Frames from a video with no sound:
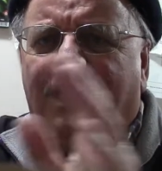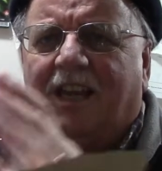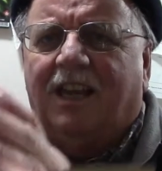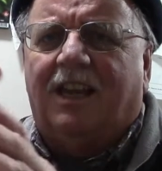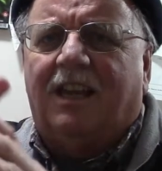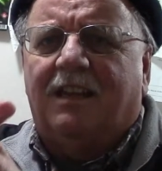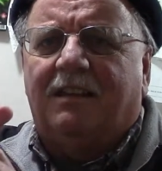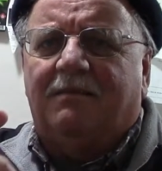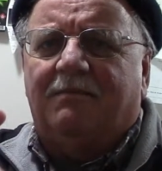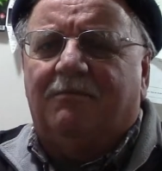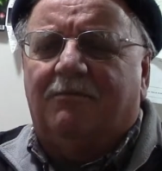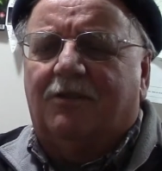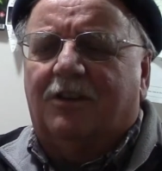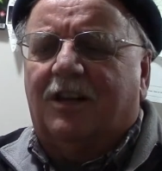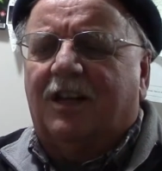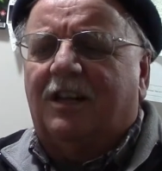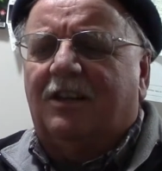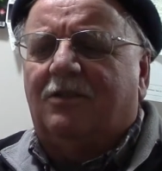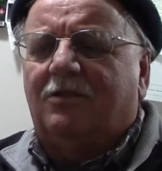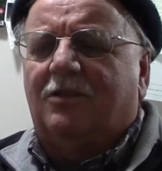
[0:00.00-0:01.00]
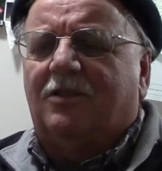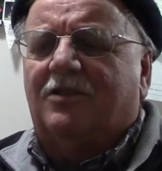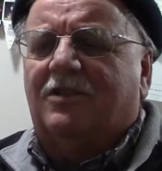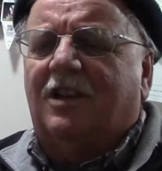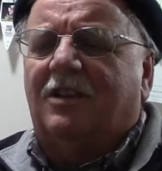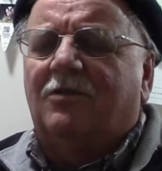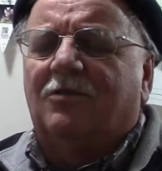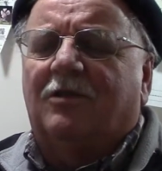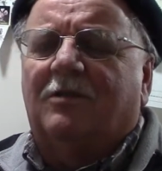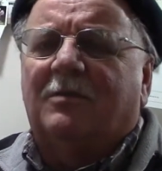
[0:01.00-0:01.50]
And what I do is
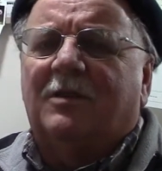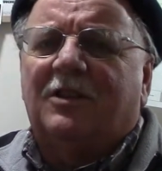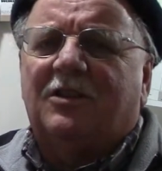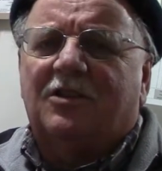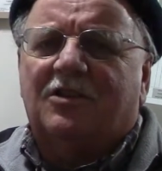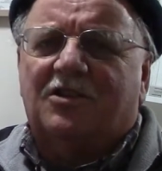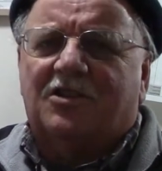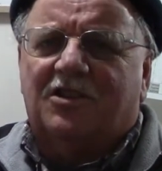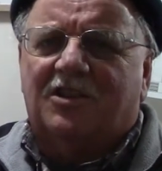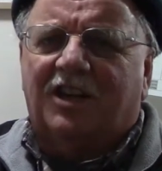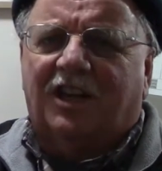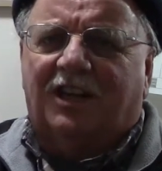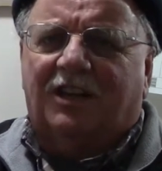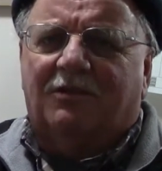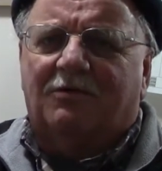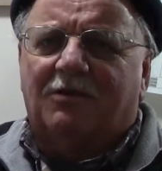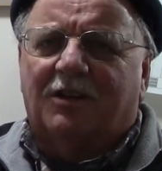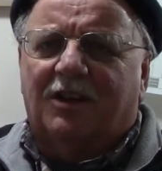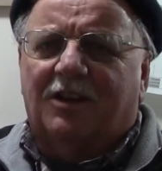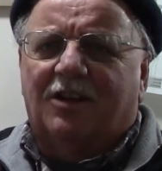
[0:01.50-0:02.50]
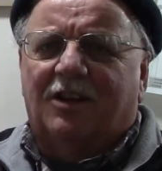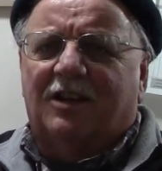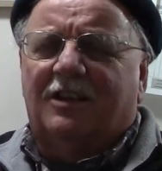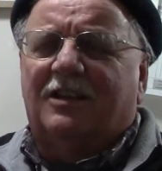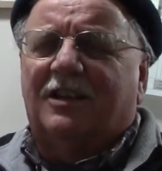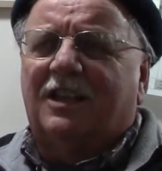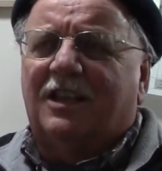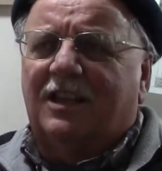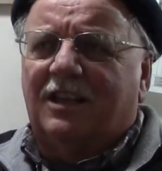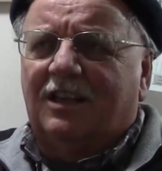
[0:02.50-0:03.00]
I normally just stick it right
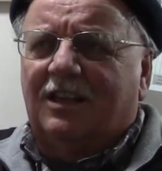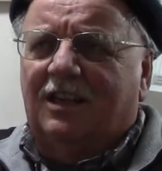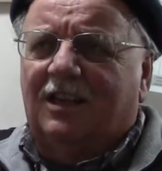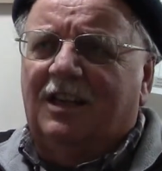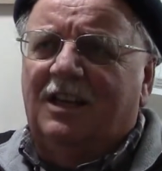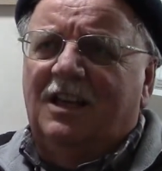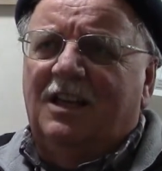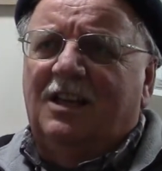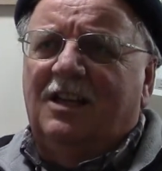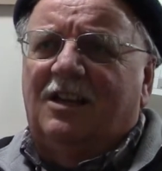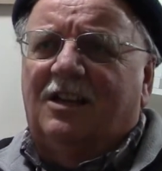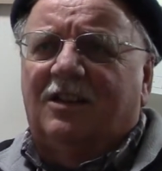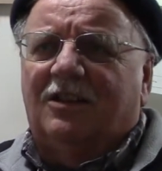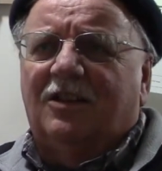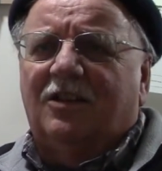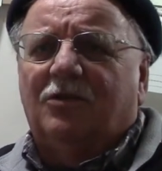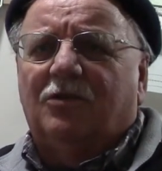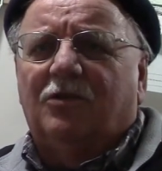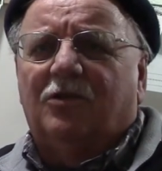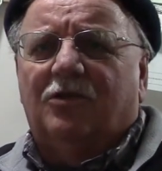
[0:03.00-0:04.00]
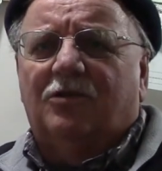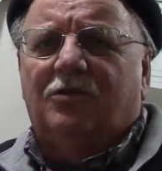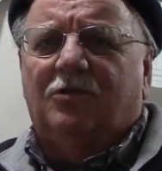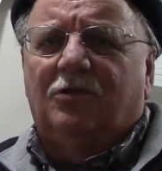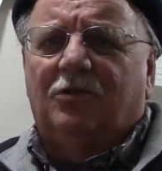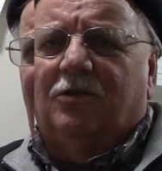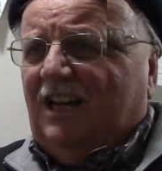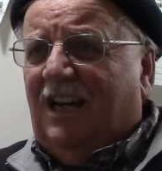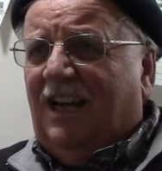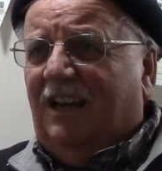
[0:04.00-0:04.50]
on the oil
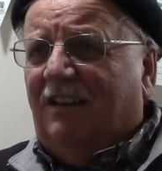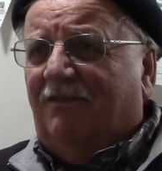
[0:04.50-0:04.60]
cooler.